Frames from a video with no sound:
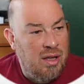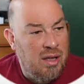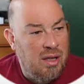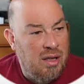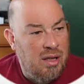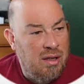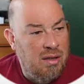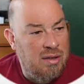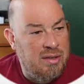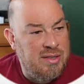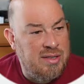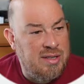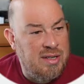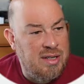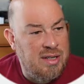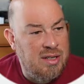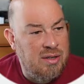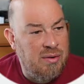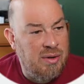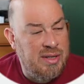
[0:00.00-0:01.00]
Let's see.
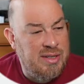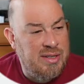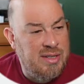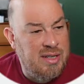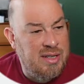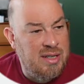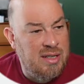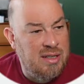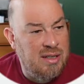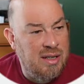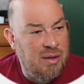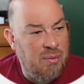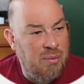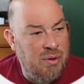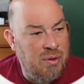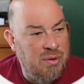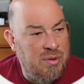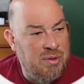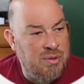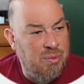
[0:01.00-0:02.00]
Do I see, like,
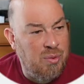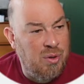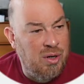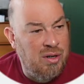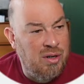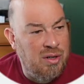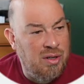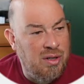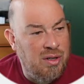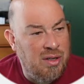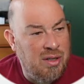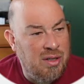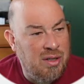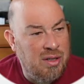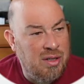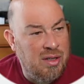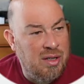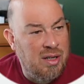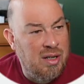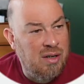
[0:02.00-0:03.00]
where is one on, I don't
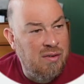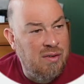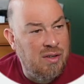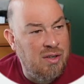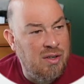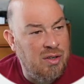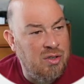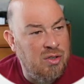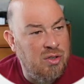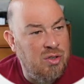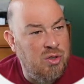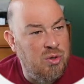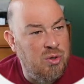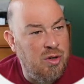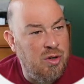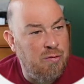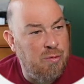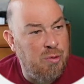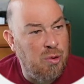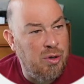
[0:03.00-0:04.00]
know if they talk Duke
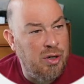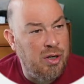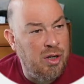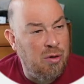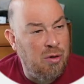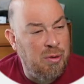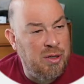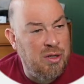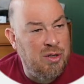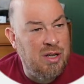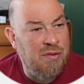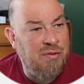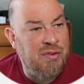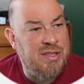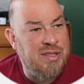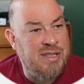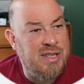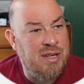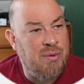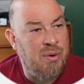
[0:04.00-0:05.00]
of Bordeaux, but you definitely
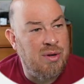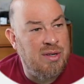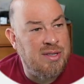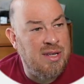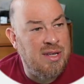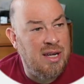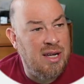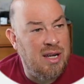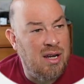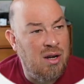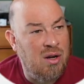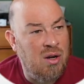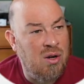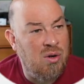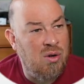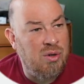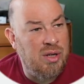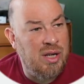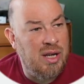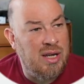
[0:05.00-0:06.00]
see where it's like,
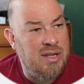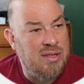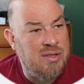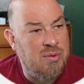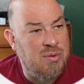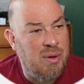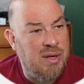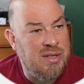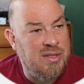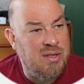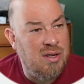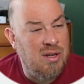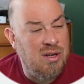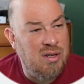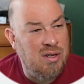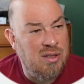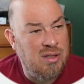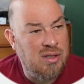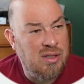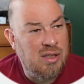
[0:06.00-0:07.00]
oh yeah,
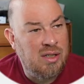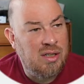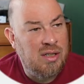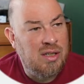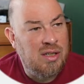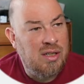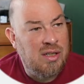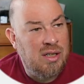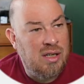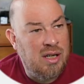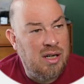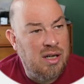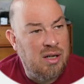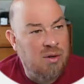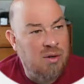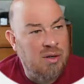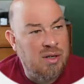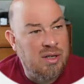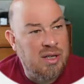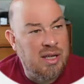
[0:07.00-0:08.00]
Soissons,
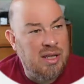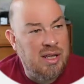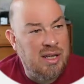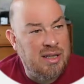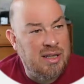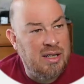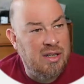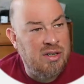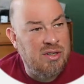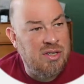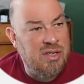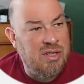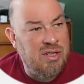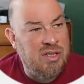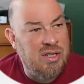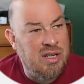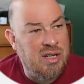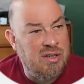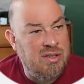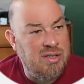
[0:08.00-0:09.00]
or yeah, like there's
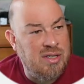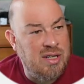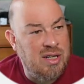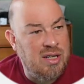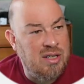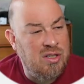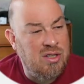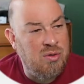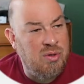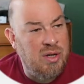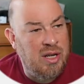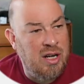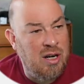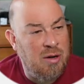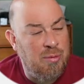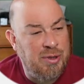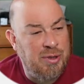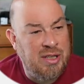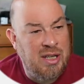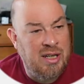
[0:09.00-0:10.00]
like a Duke here,
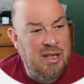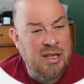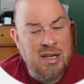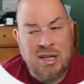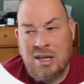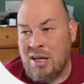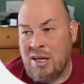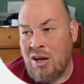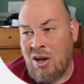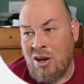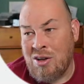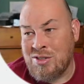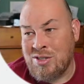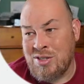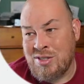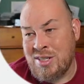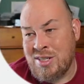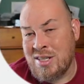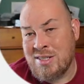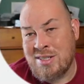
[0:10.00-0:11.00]
but then also you
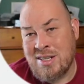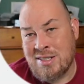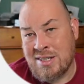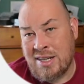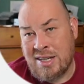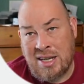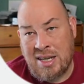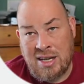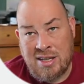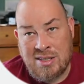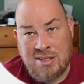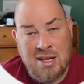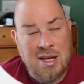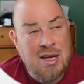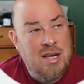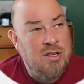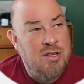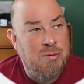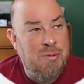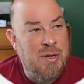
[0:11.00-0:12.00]
see things like kings.
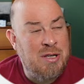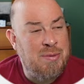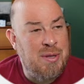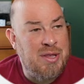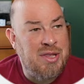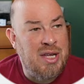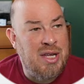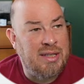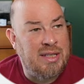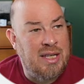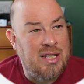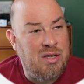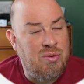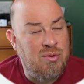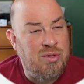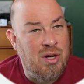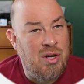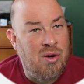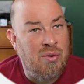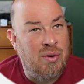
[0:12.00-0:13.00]
So it makes me think that you
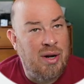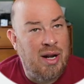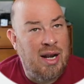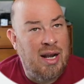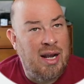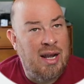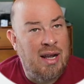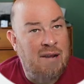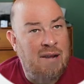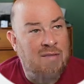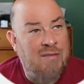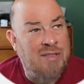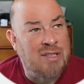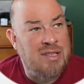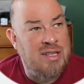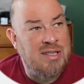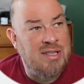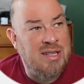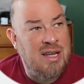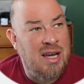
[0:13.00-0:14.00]
don't have, to
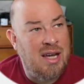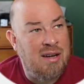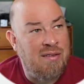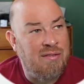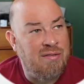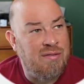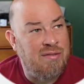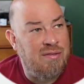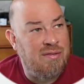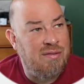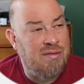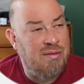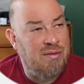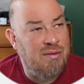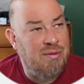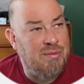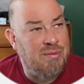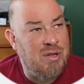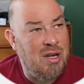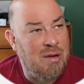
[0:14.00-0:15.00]
this kind of
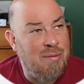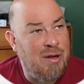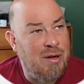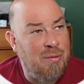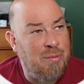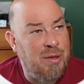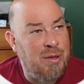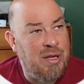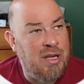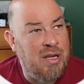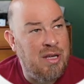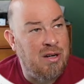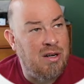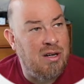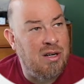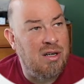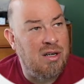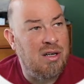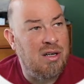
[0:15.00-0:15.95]
talking about up here,